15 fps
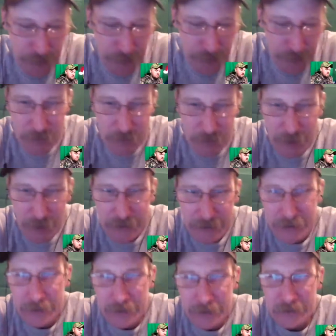
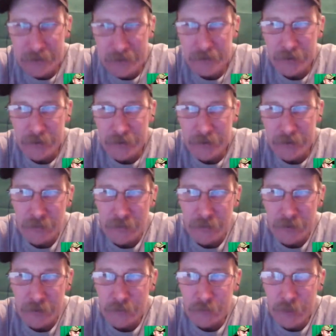podcast. It's every
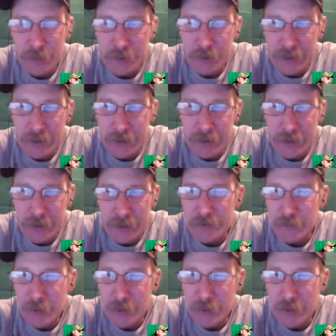weeknight at 7
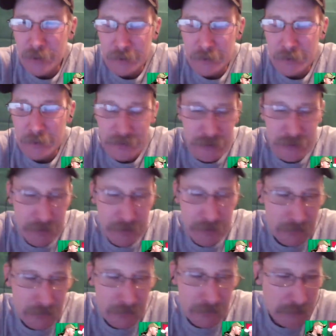p.m. on his
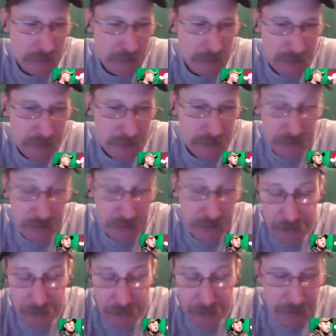channel, Eastern Standard
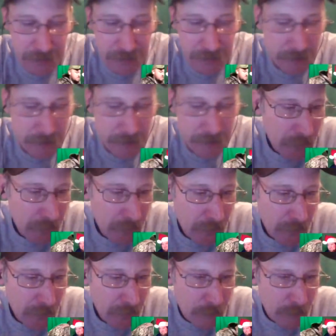Time.
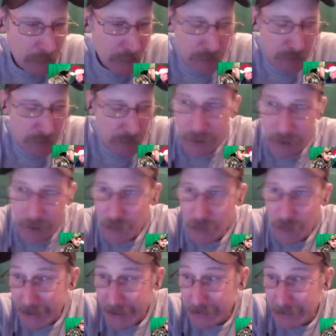But a while
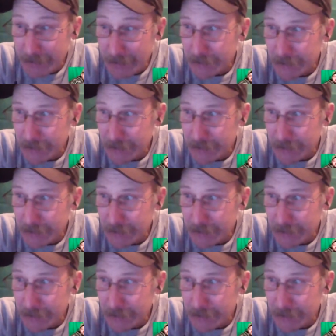back,